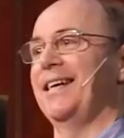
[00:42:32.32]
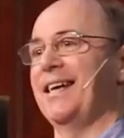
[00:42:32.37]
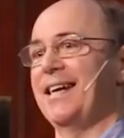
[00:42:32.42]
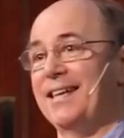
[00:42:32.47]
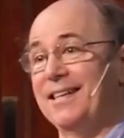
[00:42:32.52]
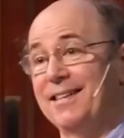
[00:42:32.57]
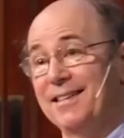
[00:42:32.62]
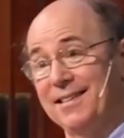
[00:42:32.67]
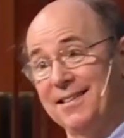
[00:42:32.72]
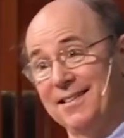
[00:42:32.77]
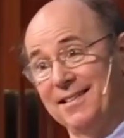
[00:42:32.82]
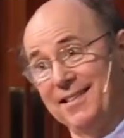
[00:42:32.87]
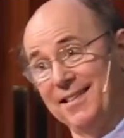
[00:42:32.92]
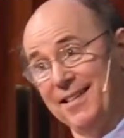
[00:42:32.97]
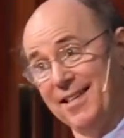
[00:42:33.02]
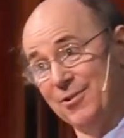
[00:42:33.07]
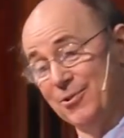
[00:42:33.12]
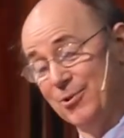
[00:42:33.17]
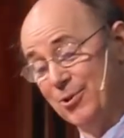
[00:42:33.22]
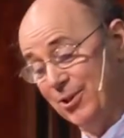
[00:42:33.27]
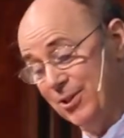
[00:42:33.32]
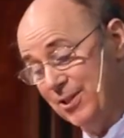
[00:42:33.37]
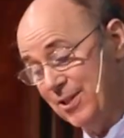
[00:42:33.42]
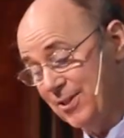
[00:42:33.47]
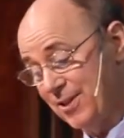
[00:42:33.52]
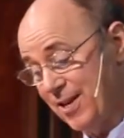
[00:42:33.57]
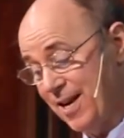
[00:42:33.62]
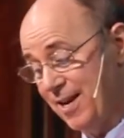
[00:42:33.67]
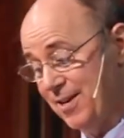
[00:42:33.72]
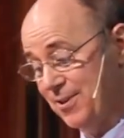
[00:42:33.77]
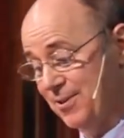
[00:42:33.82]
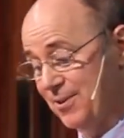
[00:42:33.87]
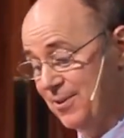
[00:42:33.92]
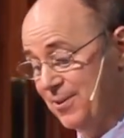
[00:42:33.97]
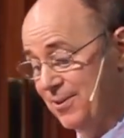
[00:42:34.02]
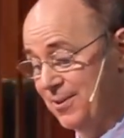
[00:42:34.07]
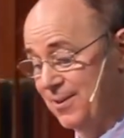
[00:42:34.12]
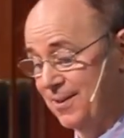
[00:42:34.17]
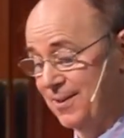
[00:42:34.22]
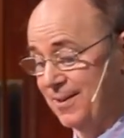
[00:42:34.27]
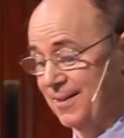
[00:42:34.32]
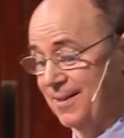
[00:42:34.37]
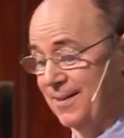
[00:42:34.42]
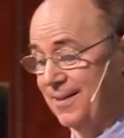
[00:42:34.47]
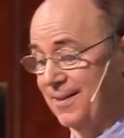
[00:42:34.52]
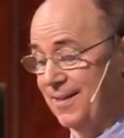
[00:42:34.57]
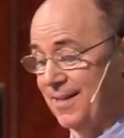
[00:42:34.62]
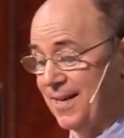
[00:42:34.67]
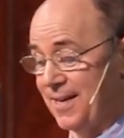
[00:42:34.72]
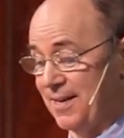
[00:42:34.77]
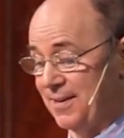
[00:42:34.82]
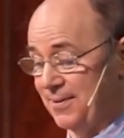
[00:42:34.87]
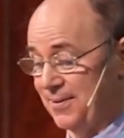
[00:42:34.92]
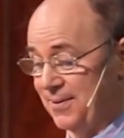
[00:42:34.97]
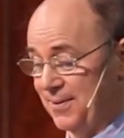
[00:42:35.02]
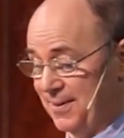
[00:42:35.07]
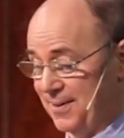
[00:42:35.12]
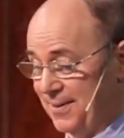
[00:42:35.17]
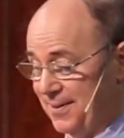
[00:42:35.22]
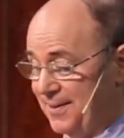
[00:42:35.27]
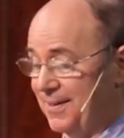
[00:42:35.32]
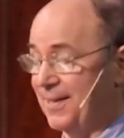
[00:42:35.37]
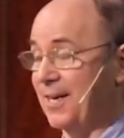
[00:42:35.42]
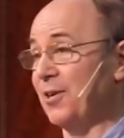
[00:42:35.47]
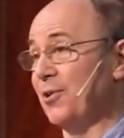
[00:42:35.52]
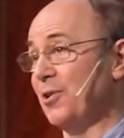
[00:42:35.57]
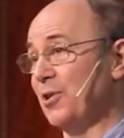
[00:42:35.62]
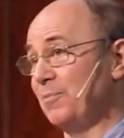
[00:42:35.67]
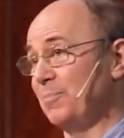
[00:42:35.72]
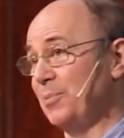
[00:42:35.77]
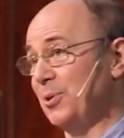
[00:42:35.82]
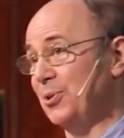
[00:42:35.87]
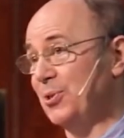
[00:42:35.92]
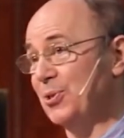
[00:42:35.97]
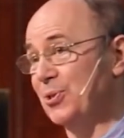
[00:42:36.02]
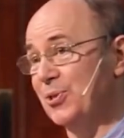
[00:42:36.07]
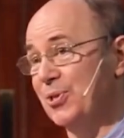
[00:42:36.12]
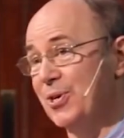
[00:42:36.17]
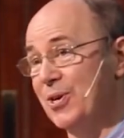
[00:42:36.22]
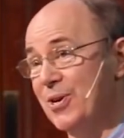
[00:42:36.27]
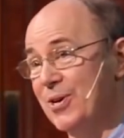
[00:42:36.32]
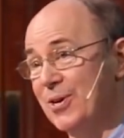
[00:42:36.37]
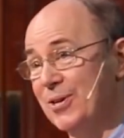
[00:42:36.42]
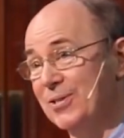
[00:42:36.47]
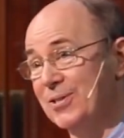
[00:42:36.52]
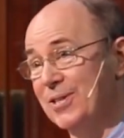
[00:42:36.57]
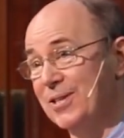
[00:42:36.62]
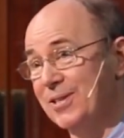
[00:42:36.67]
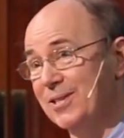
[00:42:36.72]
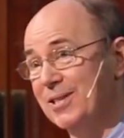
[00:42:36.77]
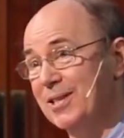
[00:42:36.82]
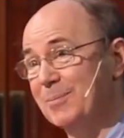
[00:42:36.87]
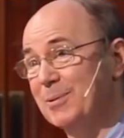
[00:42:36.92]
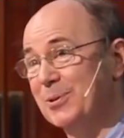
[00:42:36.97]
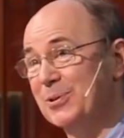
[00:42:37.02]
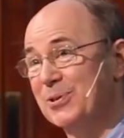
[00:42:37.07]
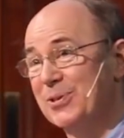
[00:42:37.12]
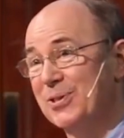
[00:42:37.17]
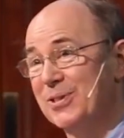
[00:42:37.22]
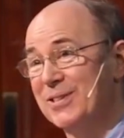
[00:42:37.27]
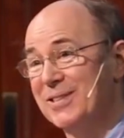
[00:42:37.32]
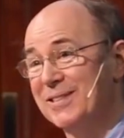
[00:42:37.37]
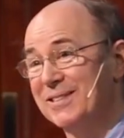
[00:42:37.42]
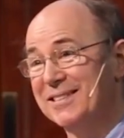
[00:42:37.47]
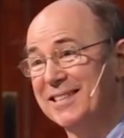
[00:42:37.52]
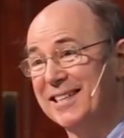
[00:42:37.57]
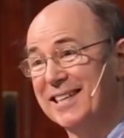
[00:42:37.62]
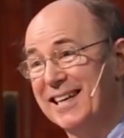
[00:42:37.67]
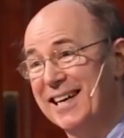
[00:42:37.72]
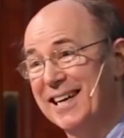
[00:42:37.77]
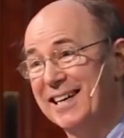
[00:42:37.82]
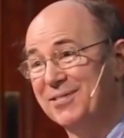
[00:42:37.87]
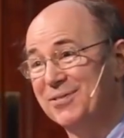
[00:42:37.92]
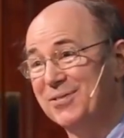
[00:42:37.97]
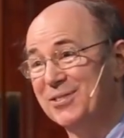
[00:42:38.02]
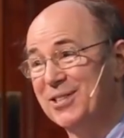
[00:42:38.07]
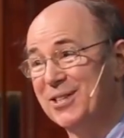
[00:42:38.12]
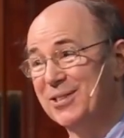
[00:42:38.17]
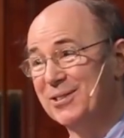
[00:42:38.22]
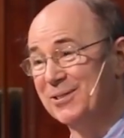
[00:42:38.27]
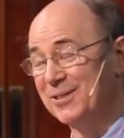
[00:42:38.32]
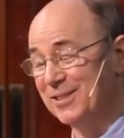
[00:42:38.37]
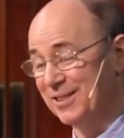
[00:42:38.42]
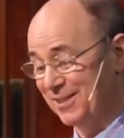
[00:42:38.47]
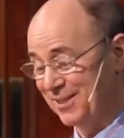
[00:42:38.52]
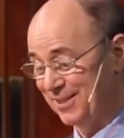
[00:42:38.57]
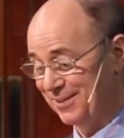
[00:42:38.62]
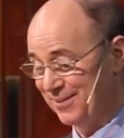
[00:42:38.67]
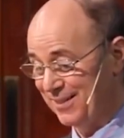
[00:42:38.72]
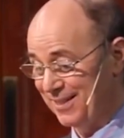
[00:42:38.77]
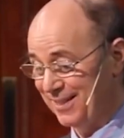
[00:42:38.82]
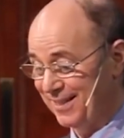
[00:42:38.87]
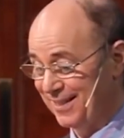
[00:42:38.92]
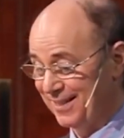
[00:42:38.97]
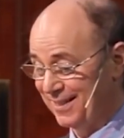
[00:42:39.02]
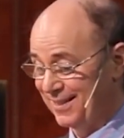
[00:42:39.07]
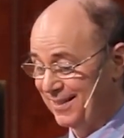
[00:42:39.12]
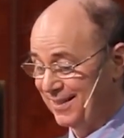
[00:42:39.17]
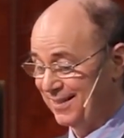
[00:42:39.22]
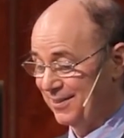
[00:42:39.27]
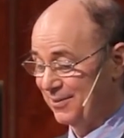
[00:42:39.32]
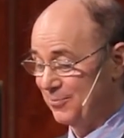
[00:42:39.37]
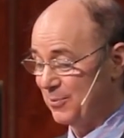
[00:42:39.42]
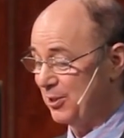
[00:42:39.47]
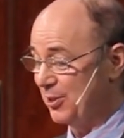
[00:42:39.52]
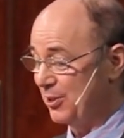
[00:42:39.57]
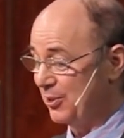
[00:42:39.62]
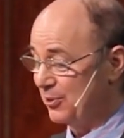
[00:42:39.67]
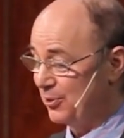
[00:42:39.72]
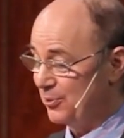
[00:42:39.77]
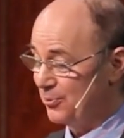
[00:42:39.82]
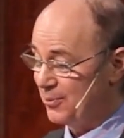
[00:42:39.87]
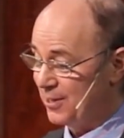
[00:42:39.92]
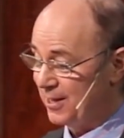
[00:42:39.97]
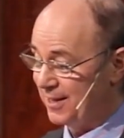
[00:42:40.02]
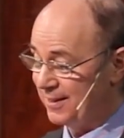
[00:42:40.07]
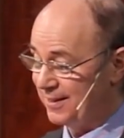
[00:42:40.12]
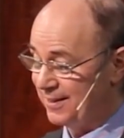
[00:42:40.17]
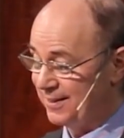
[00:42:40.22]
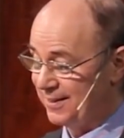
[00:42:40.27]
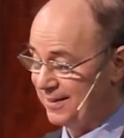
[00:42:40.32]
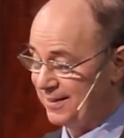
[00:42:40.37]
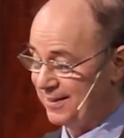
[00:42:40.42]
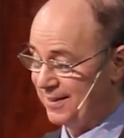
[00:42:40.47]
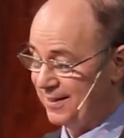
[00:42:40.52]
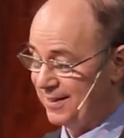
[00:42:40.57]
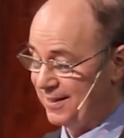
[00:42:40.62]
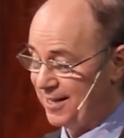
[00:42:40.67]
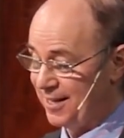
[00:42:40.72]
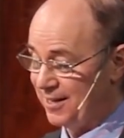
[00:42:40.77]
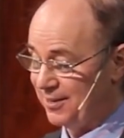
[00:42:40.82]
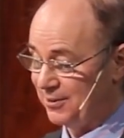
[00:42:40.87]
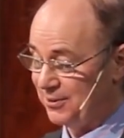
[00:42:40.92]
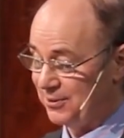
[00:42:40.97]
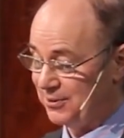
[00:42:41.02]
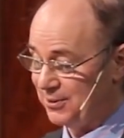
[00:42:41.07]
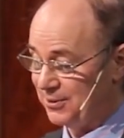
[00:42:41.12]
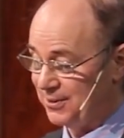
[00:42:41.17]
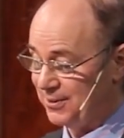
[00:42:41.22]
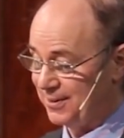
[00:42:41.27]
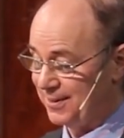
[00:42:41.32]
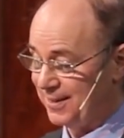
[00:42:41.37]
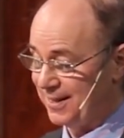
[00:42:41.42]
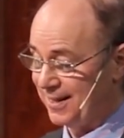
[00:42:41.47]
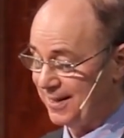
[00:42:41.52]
And in all these cases, I could have put the stars and the double stars that I had for general relativity. What the gluon tells